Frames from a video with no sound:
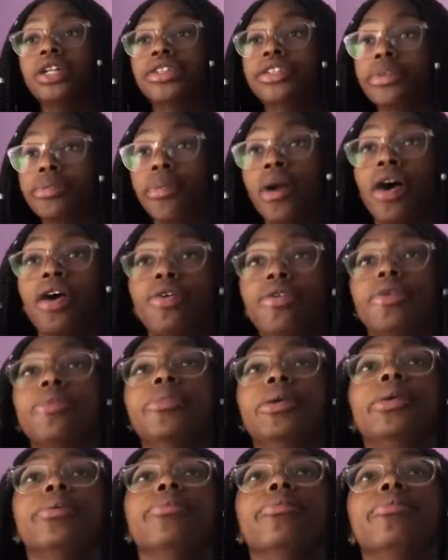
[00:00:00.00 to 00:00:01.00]
tomorrow will
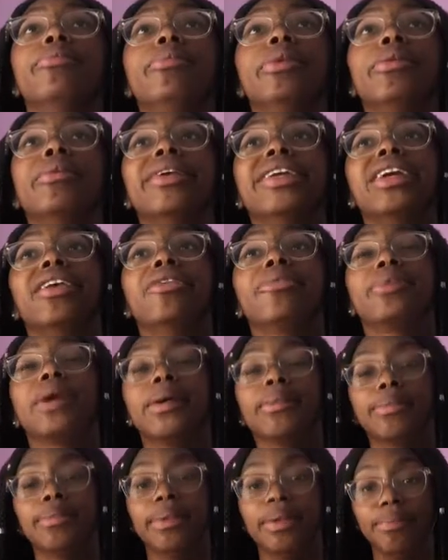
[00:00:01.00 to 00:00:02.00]
be me and my dad will
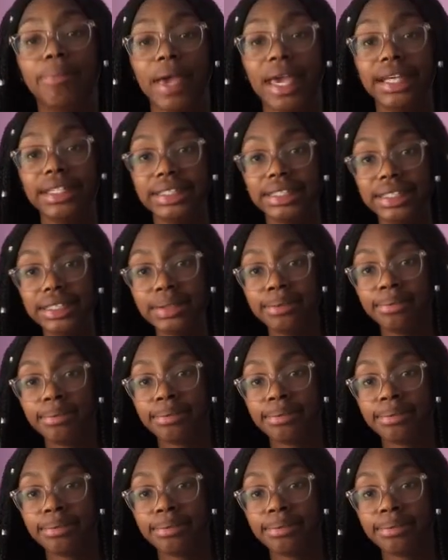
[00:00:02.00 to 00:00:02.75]
probably be painting.